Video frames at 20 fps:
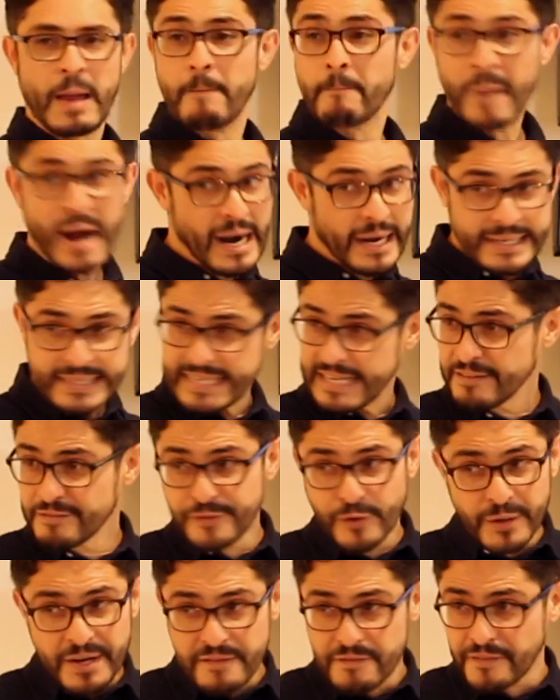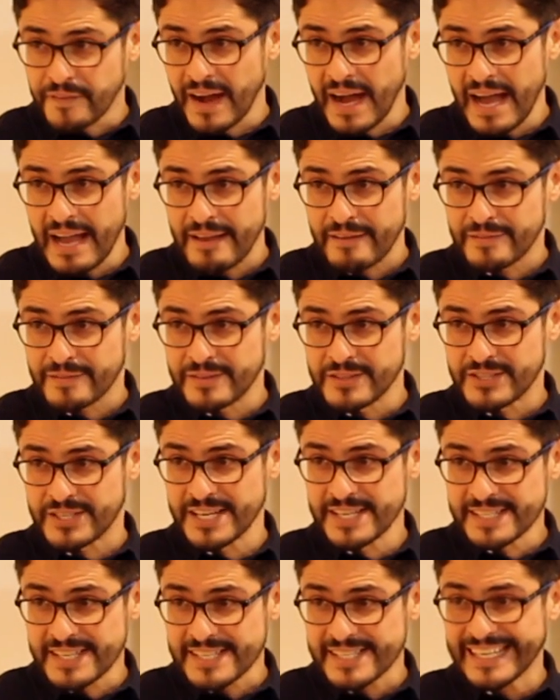Mark 10:45,
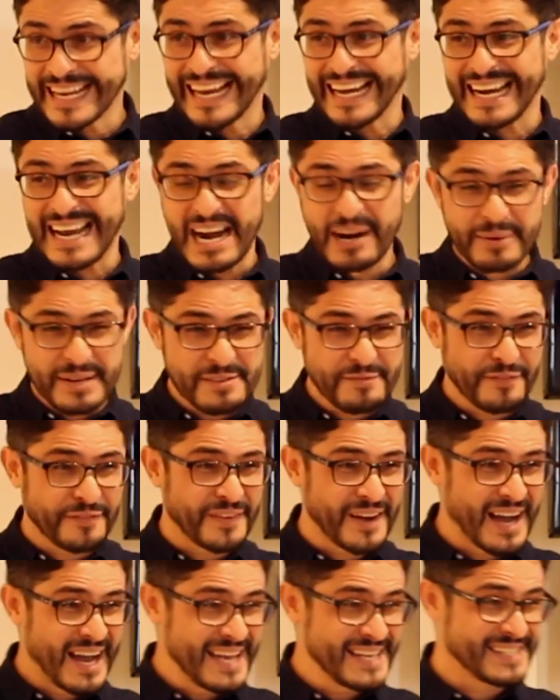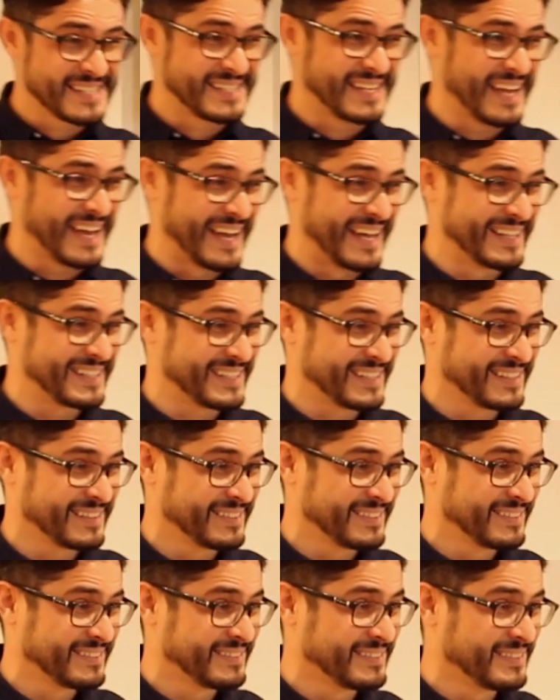Jesus clarifies that.
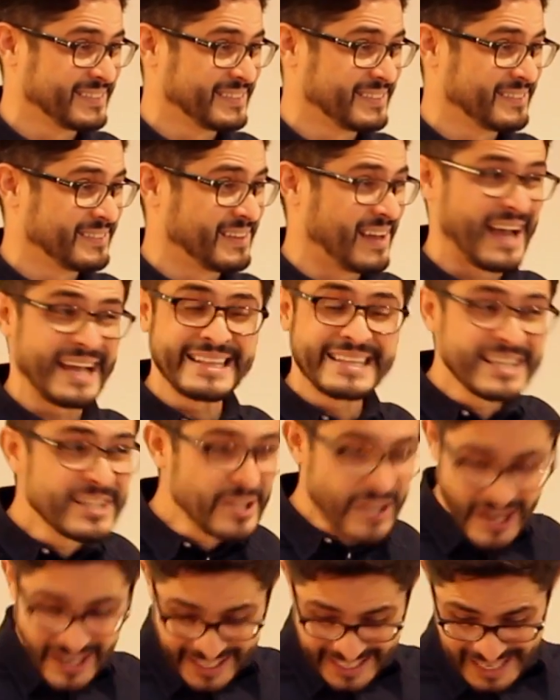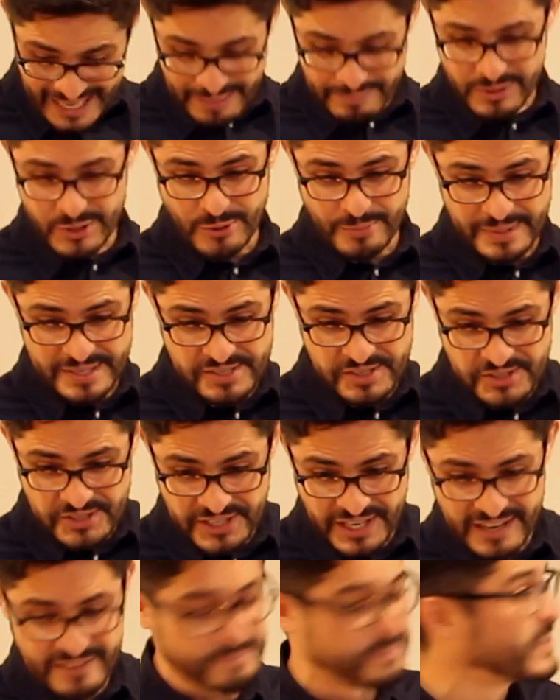I did not come to be
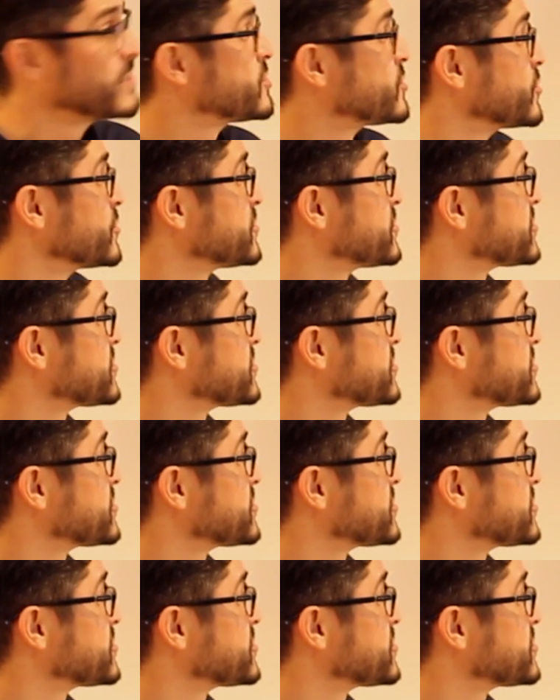served, but to